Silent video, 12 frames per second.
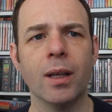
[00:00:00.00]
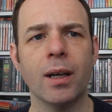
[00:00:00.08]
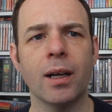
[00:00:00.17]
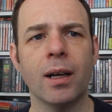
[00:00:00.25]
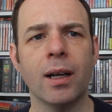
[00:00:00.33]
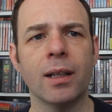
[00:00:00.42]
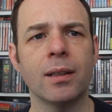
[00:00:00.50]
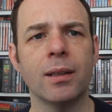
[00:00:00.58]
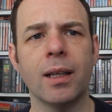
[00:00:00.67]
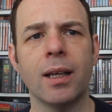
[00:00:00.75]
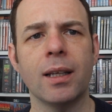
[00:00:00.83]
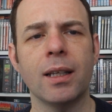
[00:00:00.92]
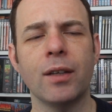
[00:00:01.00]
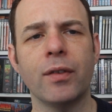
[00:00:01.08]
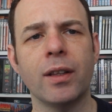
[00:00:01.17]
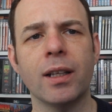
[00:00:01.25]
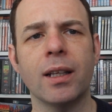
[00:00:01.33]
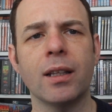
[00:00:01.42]
uh, and uh,
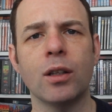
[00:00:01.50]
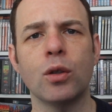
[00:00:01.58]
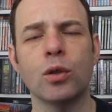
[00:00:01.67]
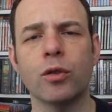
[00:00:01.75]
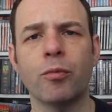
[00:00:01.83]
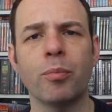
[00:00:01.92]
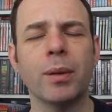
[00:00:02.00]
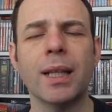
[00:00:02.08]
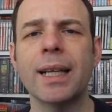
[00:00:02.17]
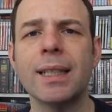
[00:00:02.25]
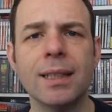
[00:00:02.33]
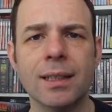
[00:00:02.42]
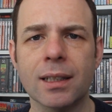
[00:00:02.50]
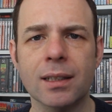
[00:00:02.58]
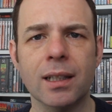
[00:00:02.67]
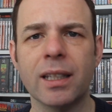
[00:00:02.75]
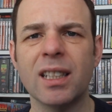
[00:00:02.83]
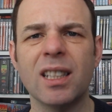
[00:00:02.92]
even the, the use of blinds
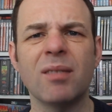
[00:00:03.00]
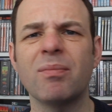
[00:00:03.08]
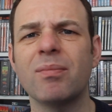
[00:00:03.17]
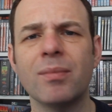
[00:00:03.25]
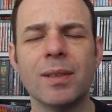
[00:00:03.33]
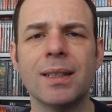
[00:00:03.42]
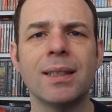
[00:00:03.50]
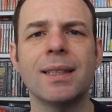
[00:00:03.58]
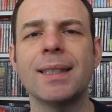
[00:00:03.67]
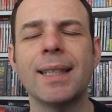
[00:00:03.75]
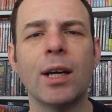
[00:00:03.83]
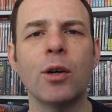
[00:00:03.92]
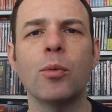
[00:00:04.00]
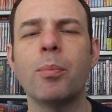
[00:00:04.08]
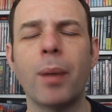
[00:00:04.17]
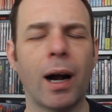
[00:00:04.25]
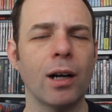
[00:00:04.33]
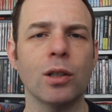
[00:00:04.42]
as like cell
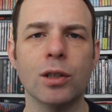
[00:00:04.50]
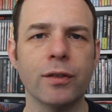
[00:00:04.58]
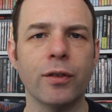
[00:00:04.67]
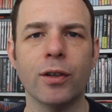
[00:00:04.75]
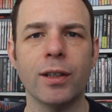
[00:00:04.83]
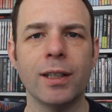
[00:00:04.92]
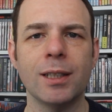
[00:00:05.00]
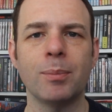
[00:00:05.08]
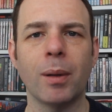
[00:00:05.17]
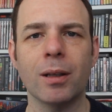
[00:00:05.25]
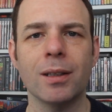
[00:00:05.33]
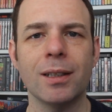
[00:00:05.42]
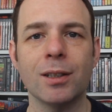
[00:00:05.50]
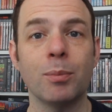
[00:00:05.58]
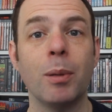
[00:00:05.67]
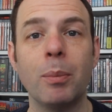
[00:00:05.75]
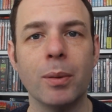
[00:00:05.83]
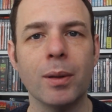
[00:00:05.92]
bars for these buildings,
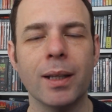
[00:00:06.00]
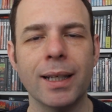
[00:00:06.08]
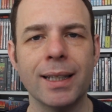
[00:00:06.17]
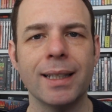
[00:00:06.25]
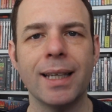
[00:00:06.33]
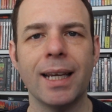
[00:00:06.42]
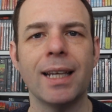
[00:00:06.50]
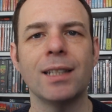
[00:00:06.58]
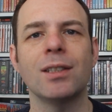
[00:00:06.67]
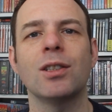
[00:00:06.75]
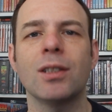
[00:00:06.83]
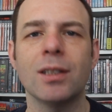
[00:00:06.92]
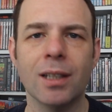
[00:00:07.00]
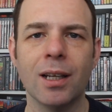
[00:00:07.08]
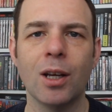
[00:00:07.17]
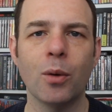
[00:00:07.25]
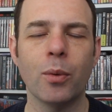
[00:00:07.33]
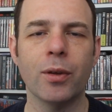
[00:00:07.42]
people encaged
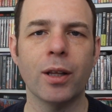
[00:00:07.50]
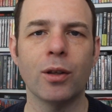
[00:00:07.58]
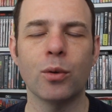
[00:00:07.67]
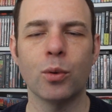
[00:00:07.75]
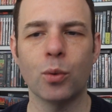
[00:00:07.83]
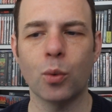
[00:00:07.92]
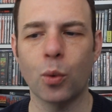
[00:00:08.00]
within their own